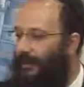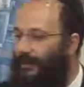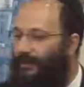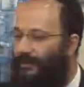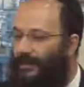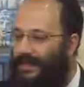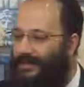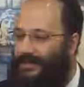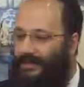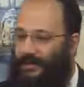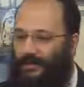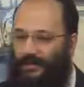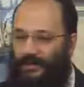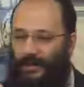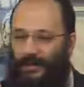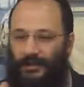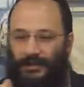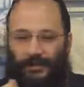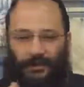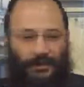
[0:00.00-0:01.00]
message, a
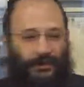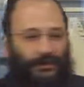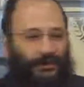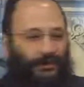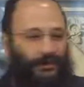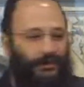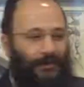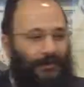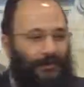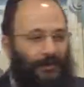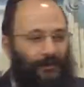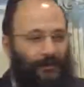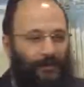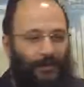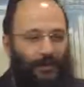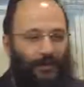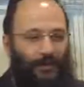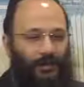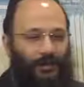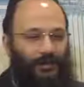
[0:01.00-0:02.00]

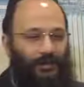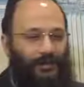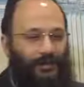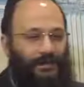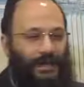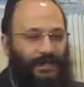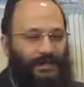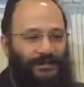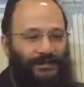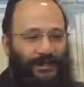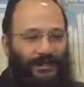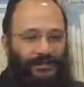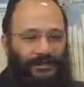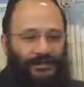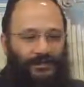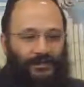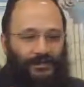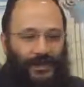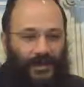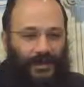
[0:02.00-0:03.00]
little text
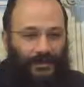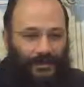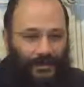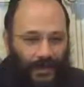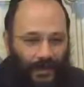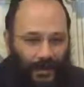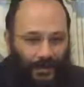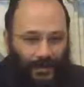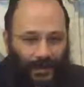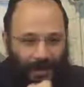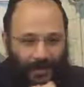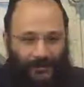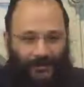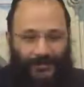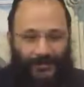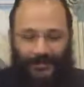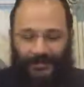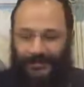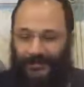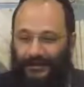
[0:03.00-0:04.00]
message saying, "Kay, I
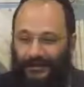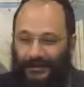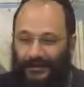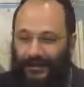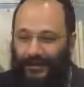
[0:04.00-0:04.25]
did it."